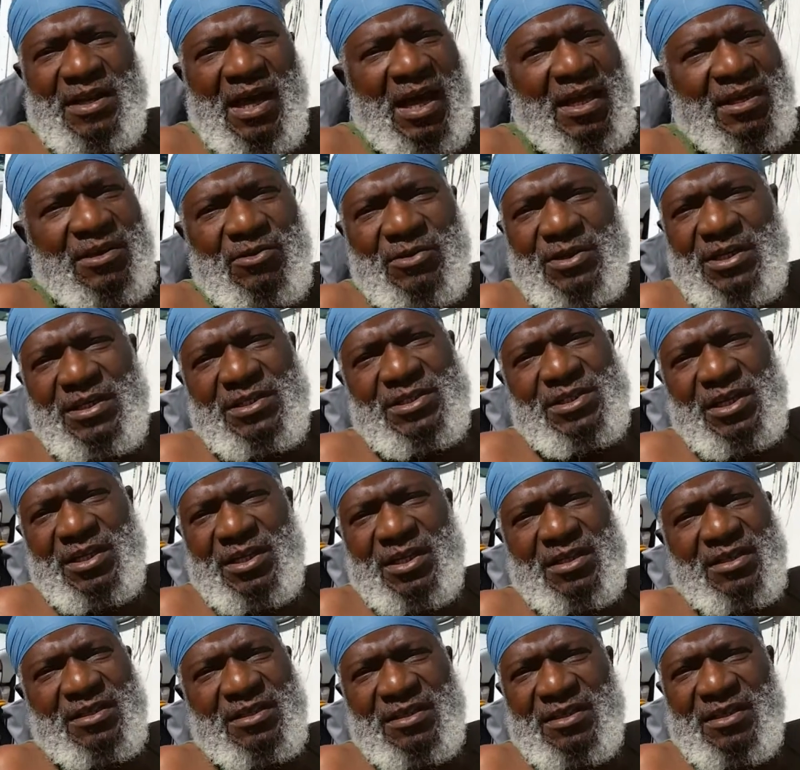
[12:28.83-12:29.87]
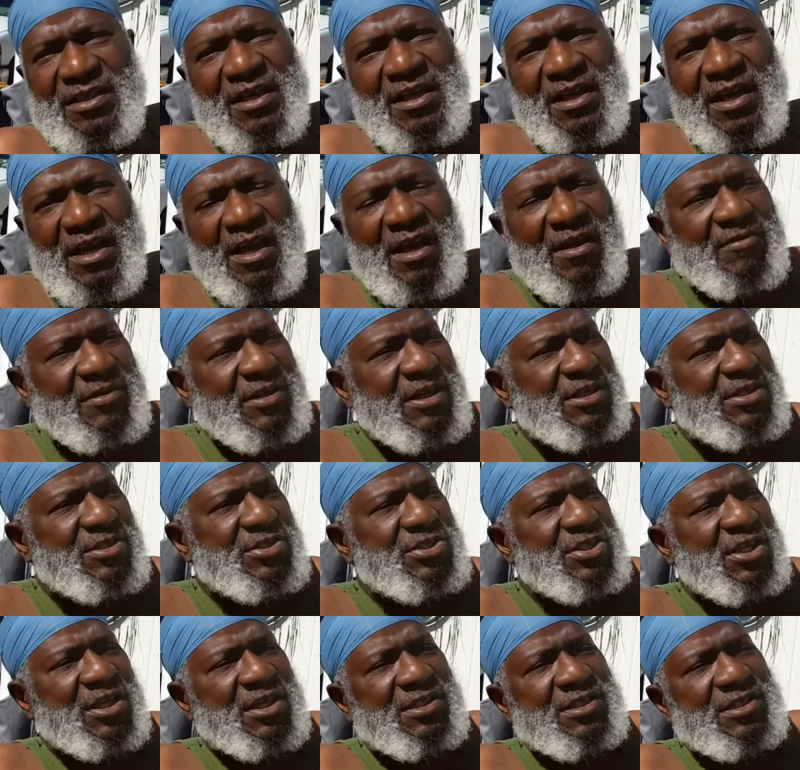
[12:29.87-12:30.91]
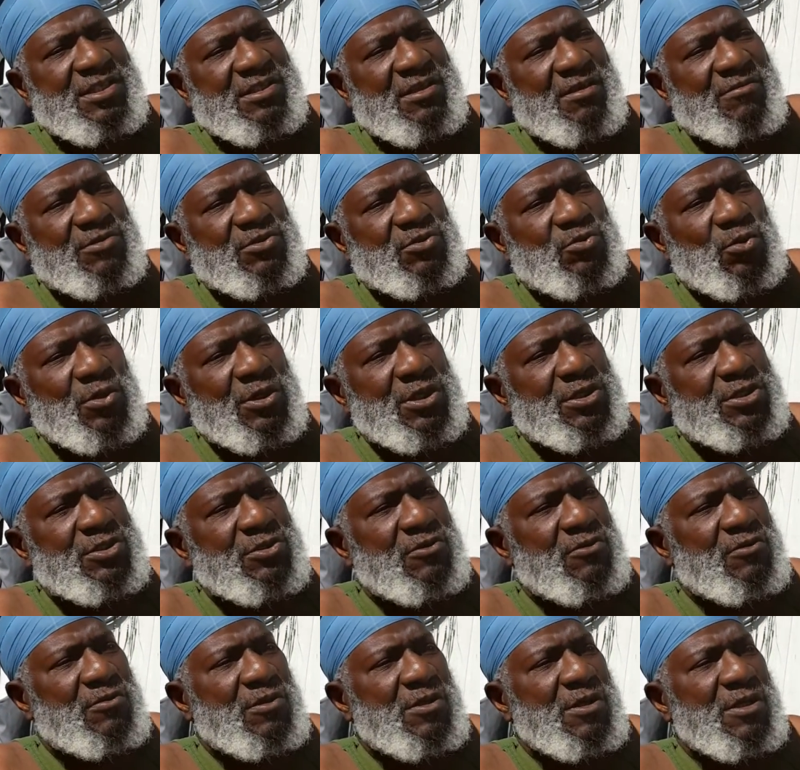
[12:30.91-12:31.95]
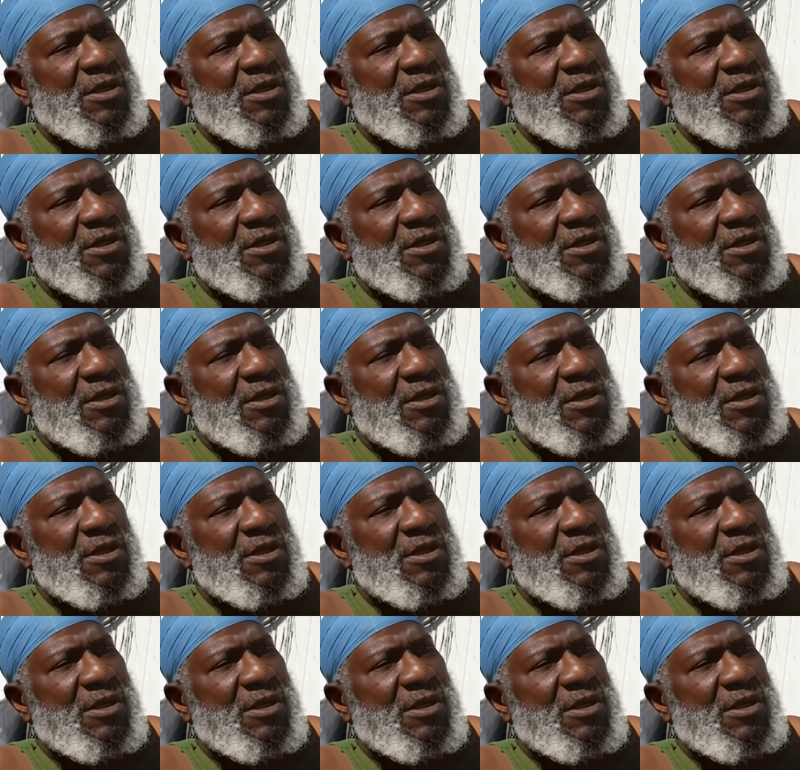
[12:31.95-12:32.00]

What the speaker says: I don't eat chicken. I haven't eaten chicken since I was 22.